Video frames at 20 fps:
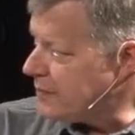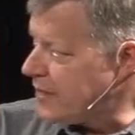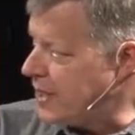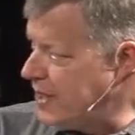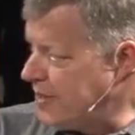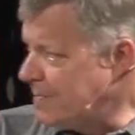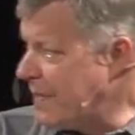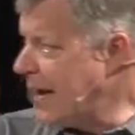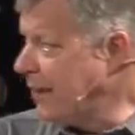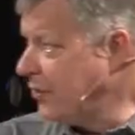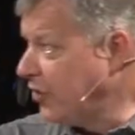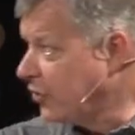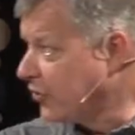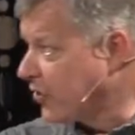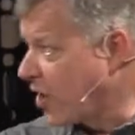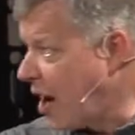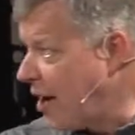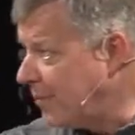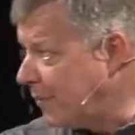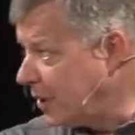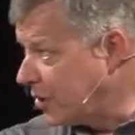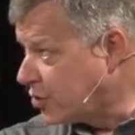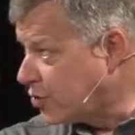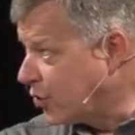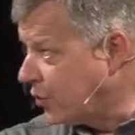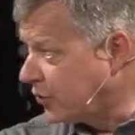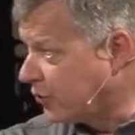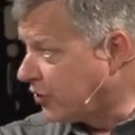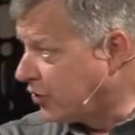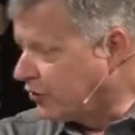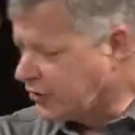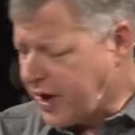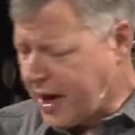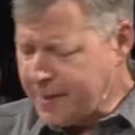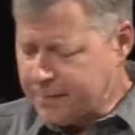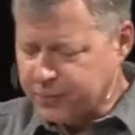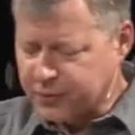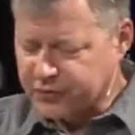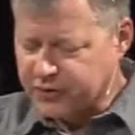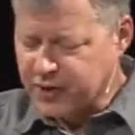He made this comment to his
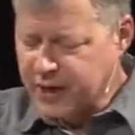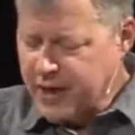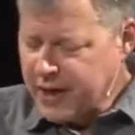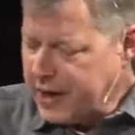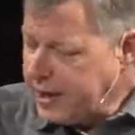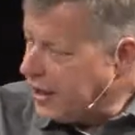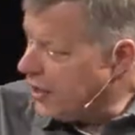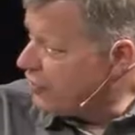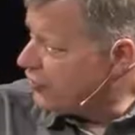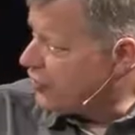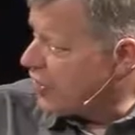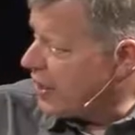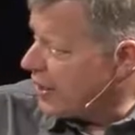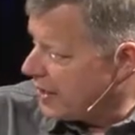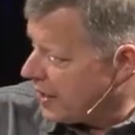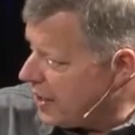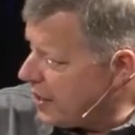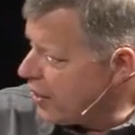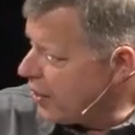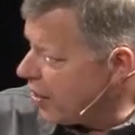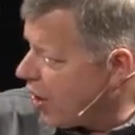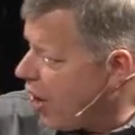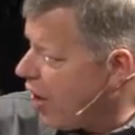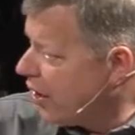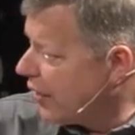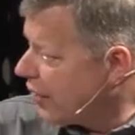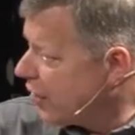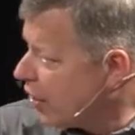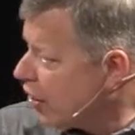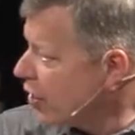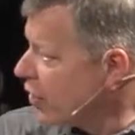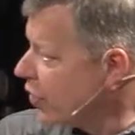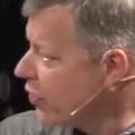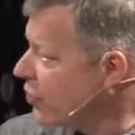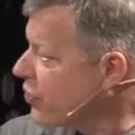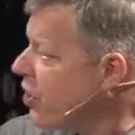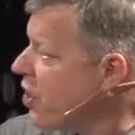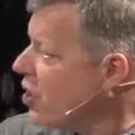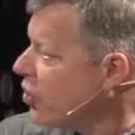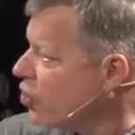disciples. He said, "Here on
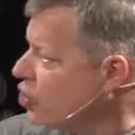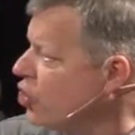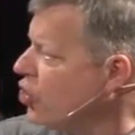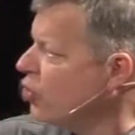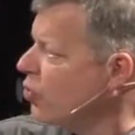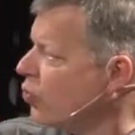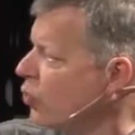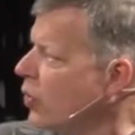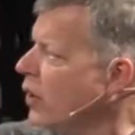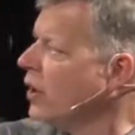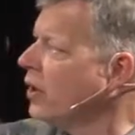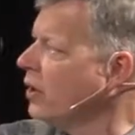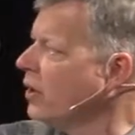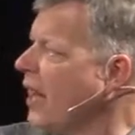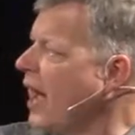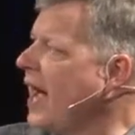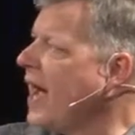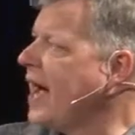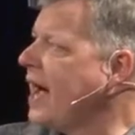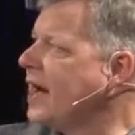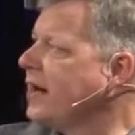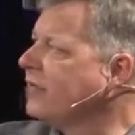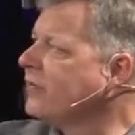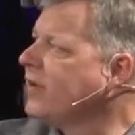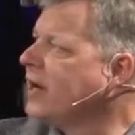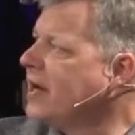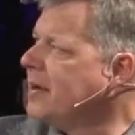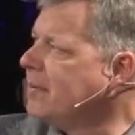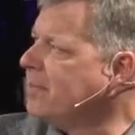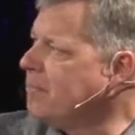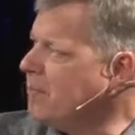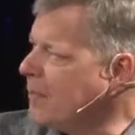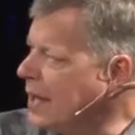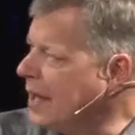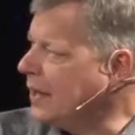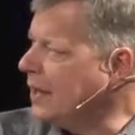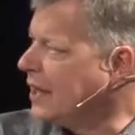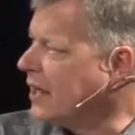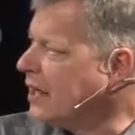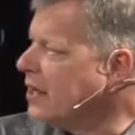earth you will have
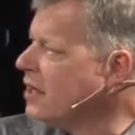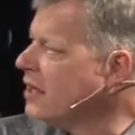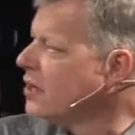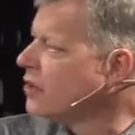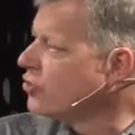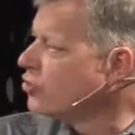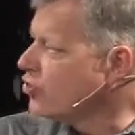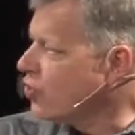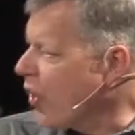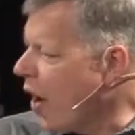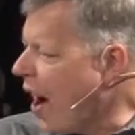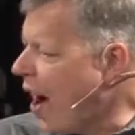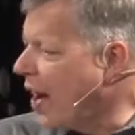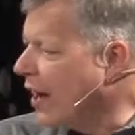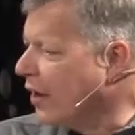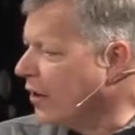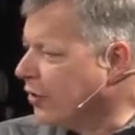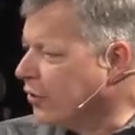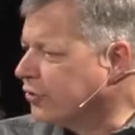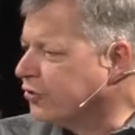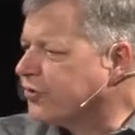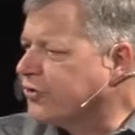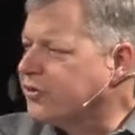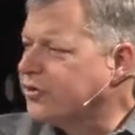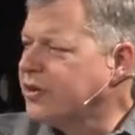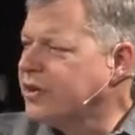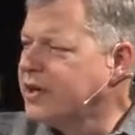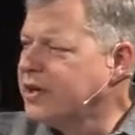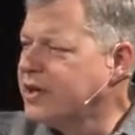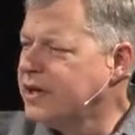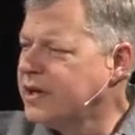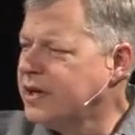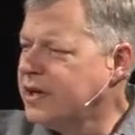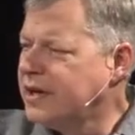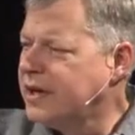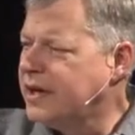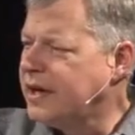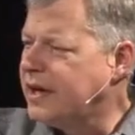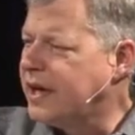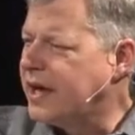many trials
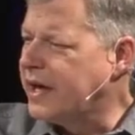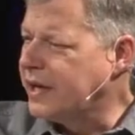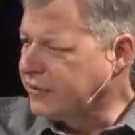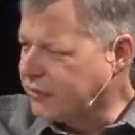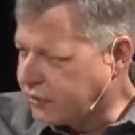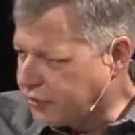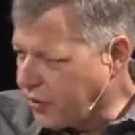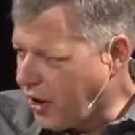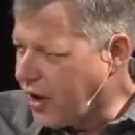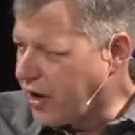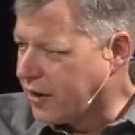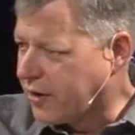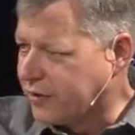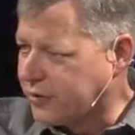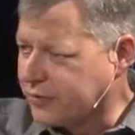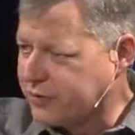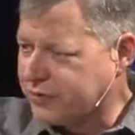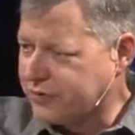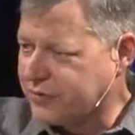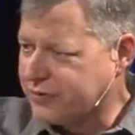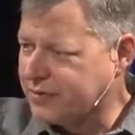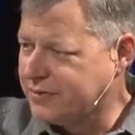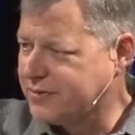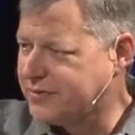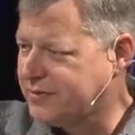and sorrows."